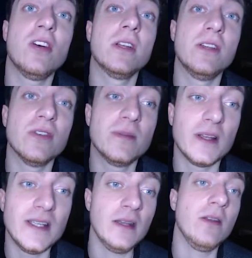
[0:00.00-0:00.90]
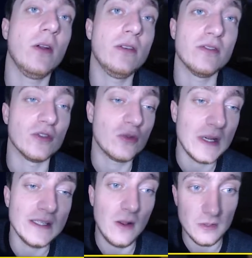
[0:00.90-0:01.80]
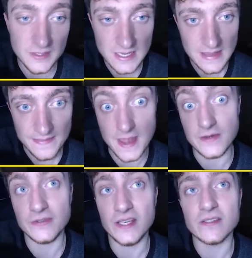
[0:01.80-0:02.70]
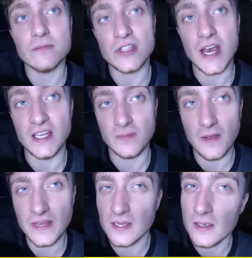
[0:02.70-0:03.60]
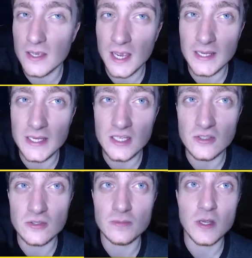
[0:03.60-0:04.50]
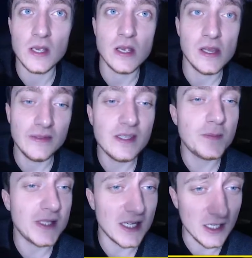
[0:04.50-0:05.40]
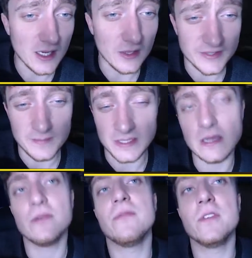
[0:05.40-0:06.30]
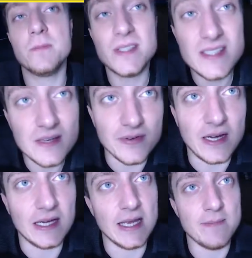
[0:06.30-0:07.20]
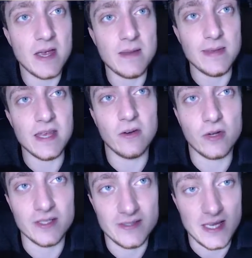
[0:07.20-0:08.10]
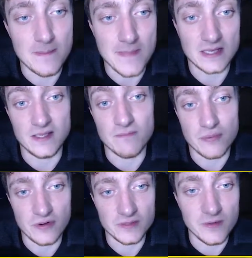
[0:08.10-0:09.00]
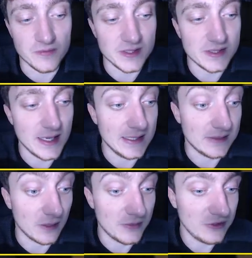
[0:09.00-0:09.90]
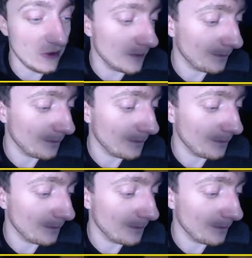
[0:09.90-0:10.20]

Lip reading: increased by $10 or $20, then you'll see some change. But I think these particular cards that I've been going through specifically, maybe they're not going to see massive price movements anytime soon.